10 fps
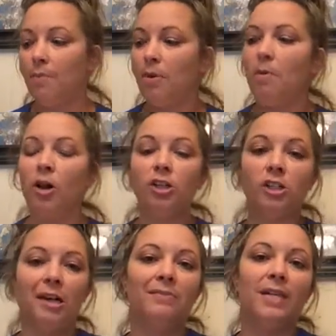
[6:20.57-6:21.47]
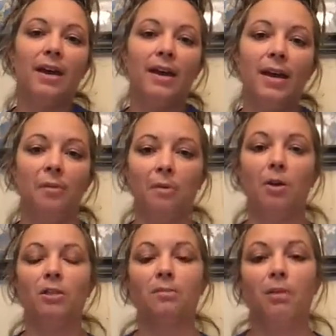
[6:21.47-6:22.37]
And we bought a chef's hat, and we
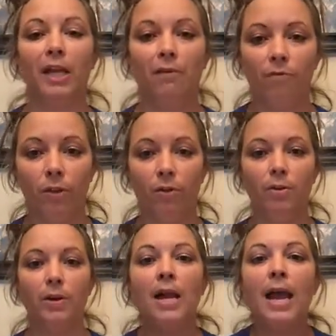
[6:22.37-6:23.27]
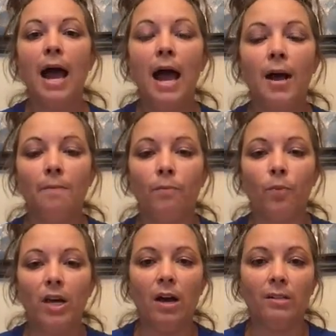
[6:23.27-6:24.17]
bought some play food.
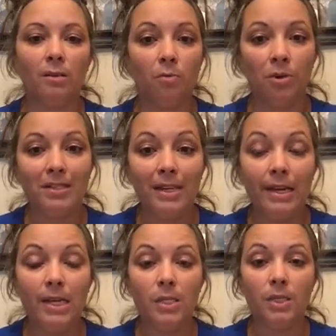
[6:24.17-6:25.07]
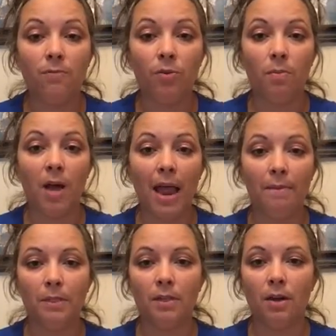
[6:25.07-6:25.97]
We got some receipts from
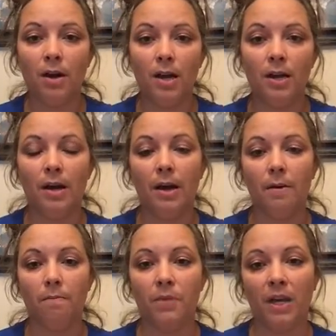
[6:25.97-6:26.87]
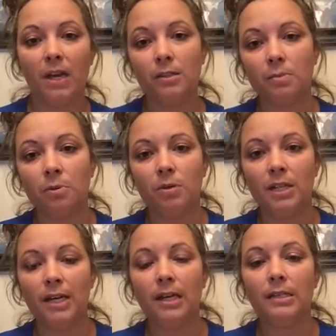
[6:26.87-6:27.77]
Amazon, like customer
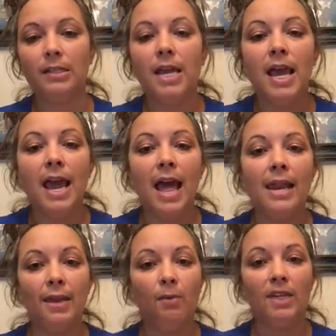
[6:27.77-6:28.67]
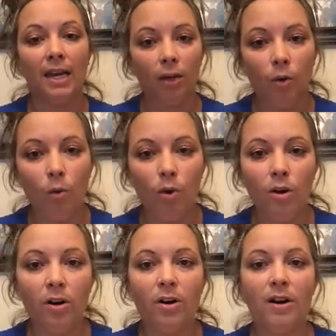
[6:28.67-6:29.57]
tickets, and he would take our
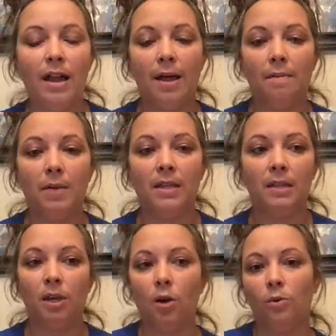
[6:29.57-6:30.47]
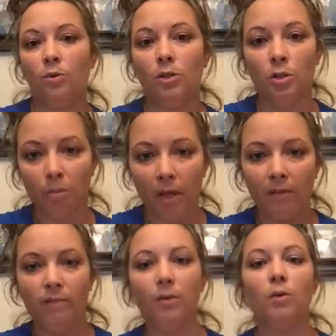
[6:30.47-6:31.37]
order and then go do the
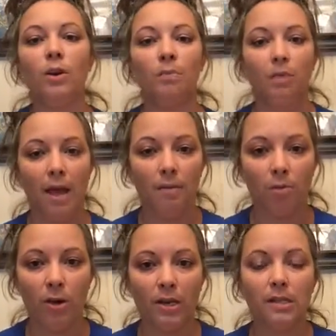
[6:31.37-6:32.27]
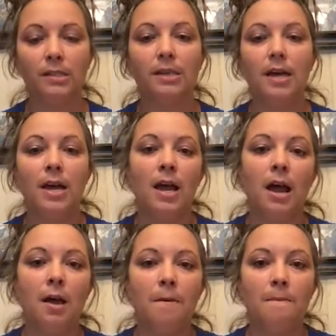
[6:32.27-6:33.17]
play food and bring us
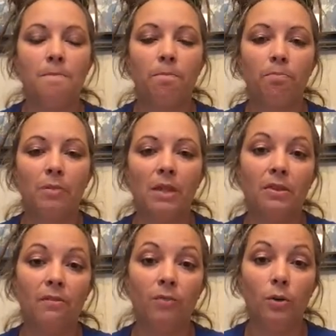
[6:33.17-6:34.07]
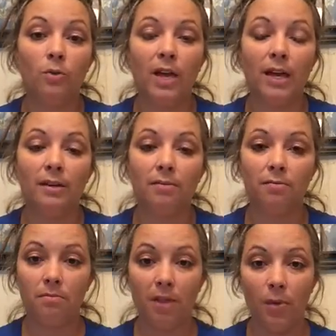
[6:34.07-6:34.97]
the food
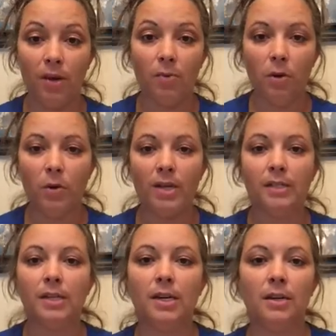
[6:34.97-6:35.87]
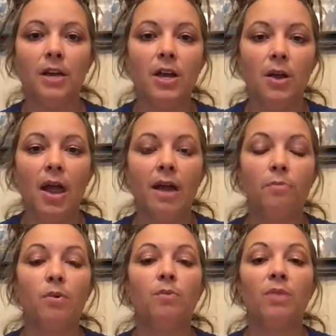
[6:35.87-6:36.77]
that we requested,
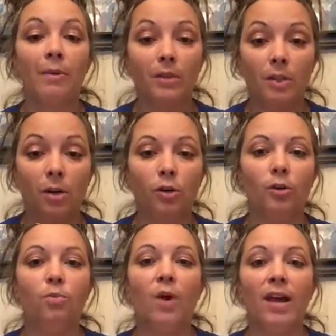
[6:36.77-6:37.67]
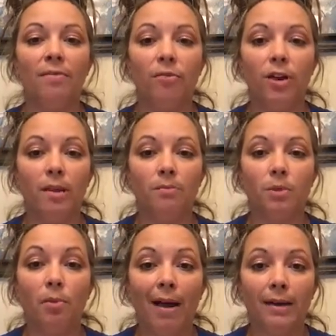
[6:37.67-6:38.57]
and that was a good way for him
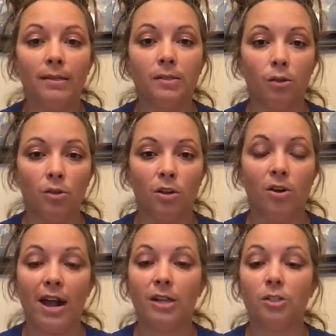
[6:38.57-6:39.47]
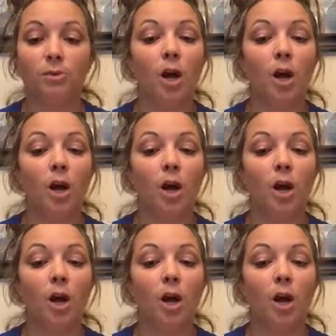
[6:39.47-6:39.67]
to practice social interaction.